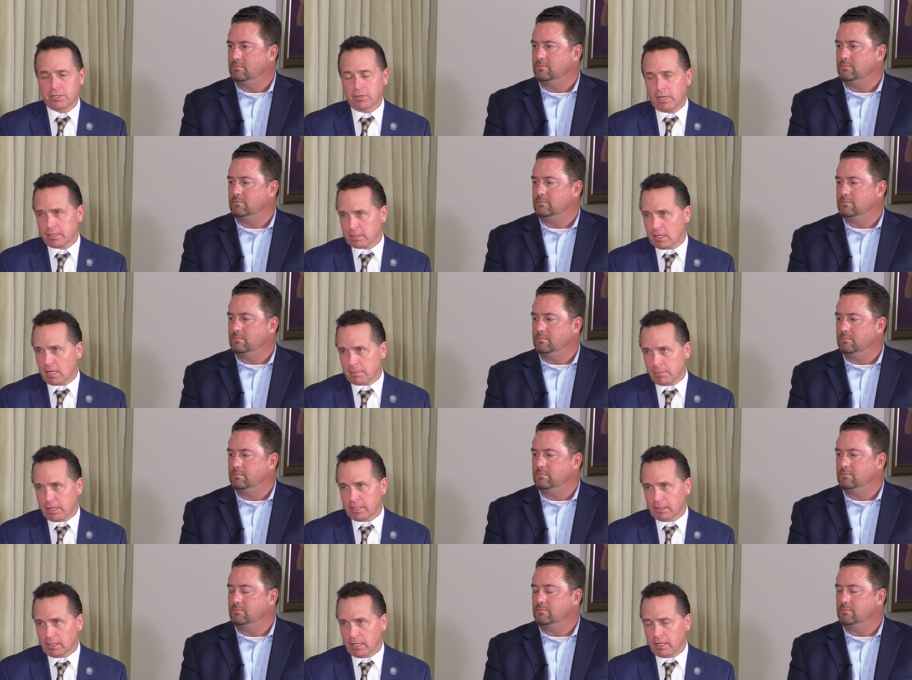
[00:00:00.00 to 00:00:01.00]
Speaker 1: she still has a
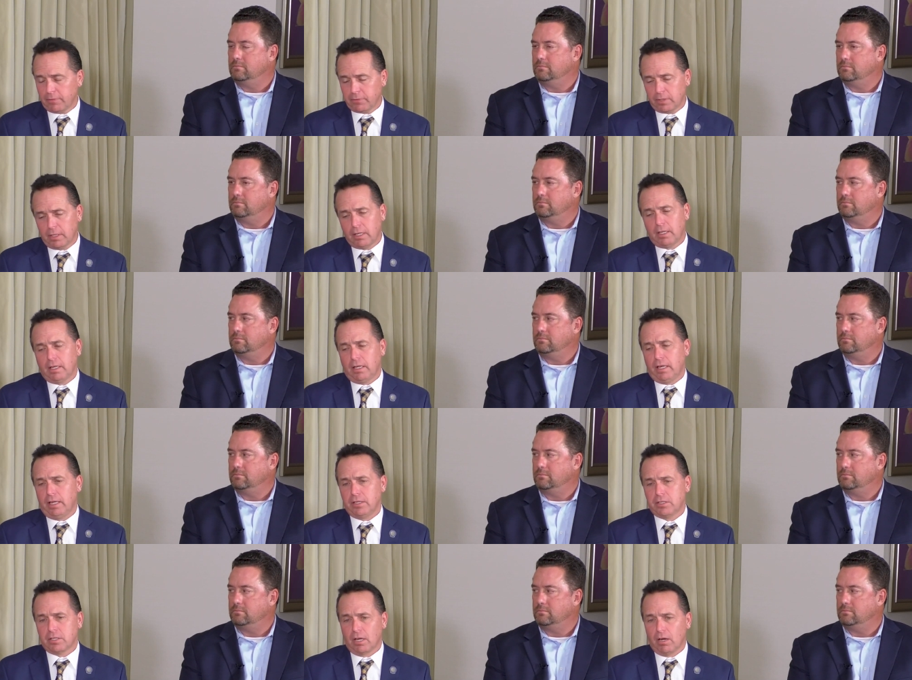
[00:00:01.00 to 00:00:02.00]
lot of money left,
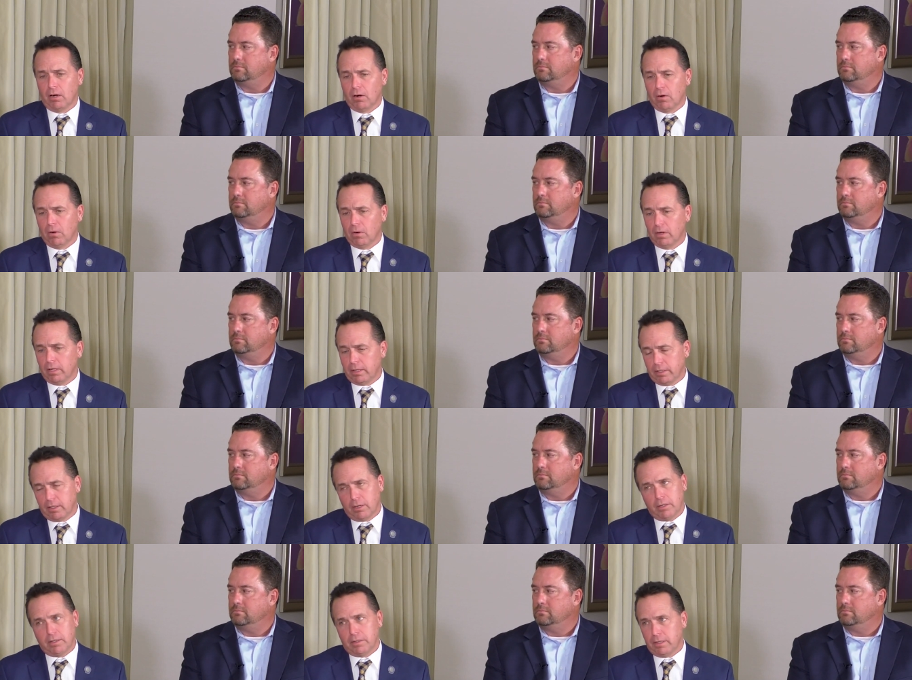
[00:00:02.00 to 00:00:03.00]
and so
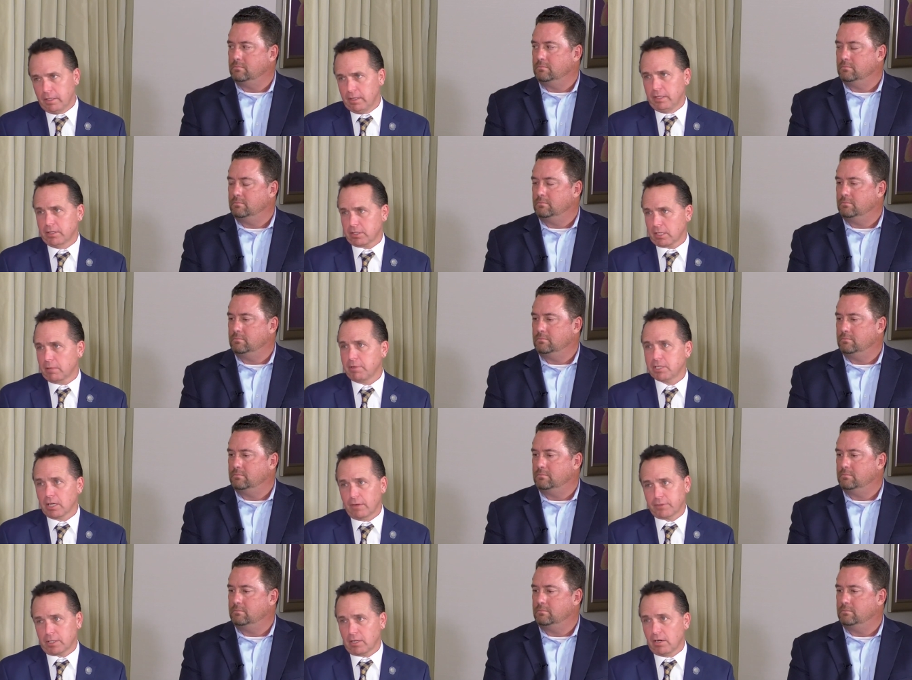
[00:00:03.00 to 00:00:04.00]
you know it's going to
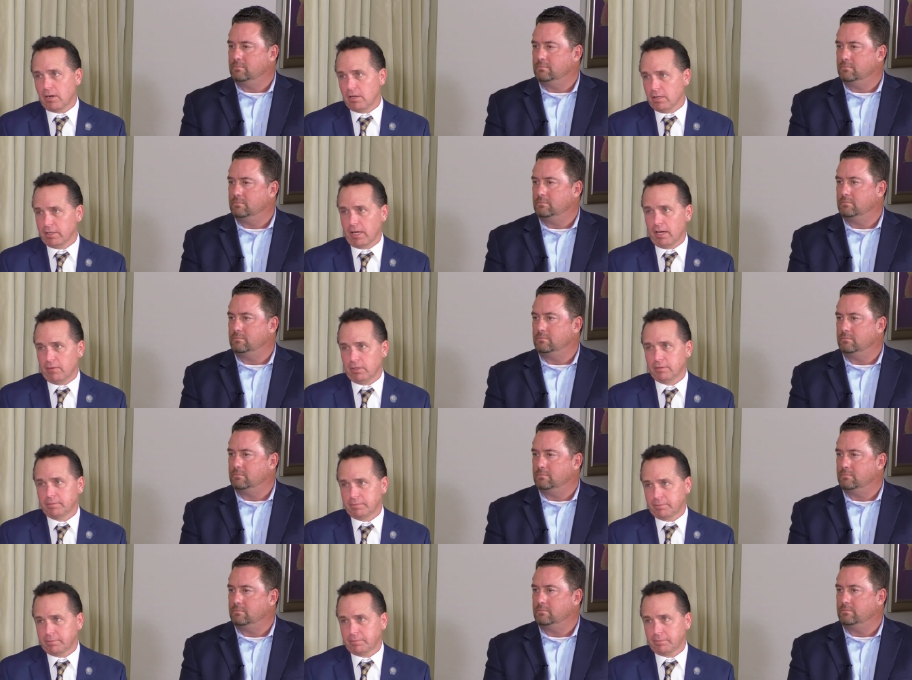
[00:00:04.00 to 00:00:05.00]
be tough to call on that
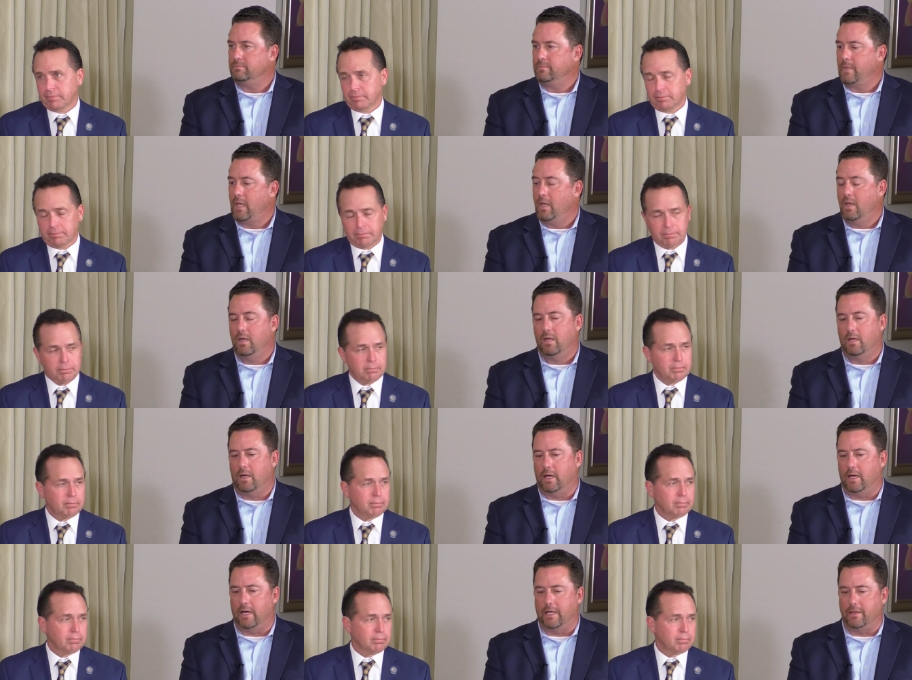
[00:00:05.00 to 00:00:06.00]
one. John.
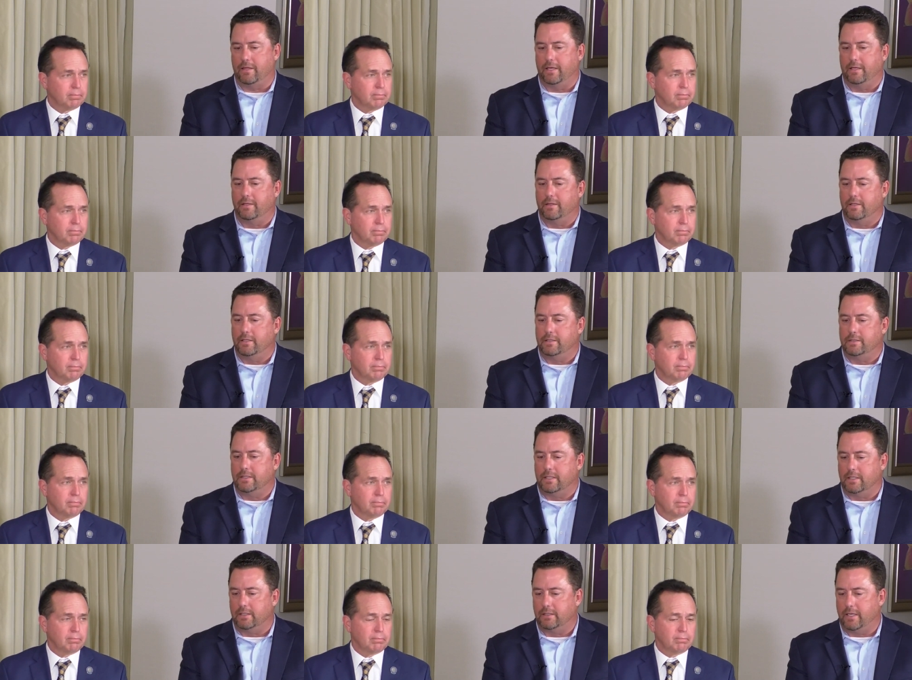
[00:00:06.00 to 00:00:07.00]
Speaker 2: I think
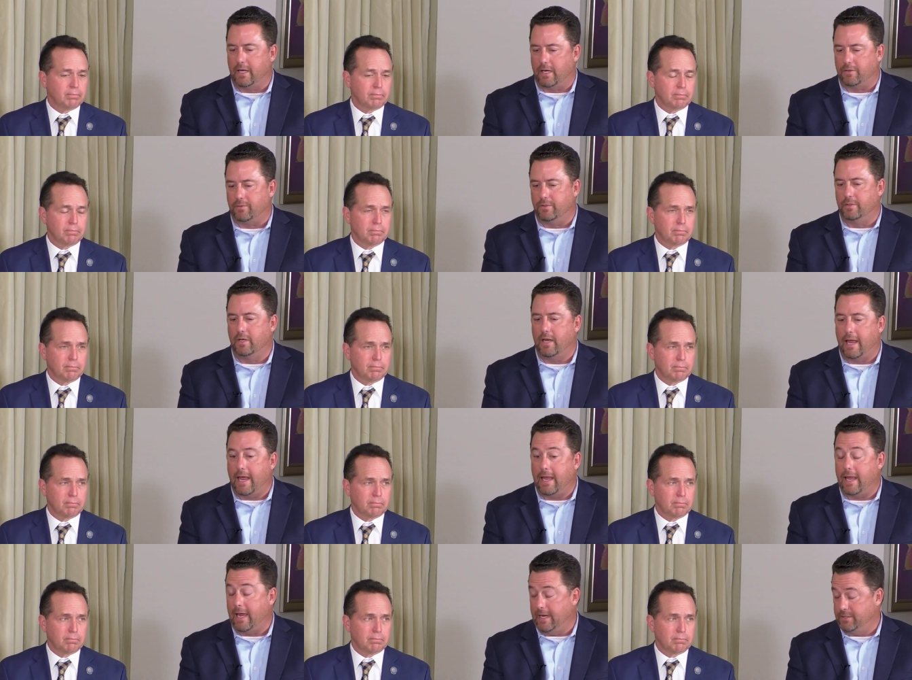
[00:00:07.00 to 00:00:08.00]
that uh,
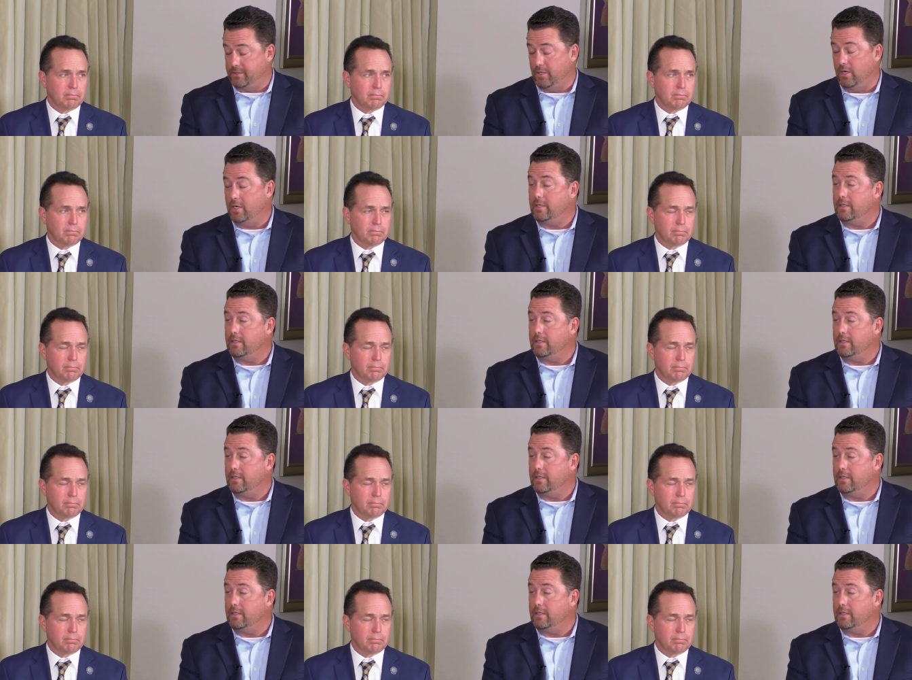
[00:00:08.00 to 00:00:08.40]
Catherine hangs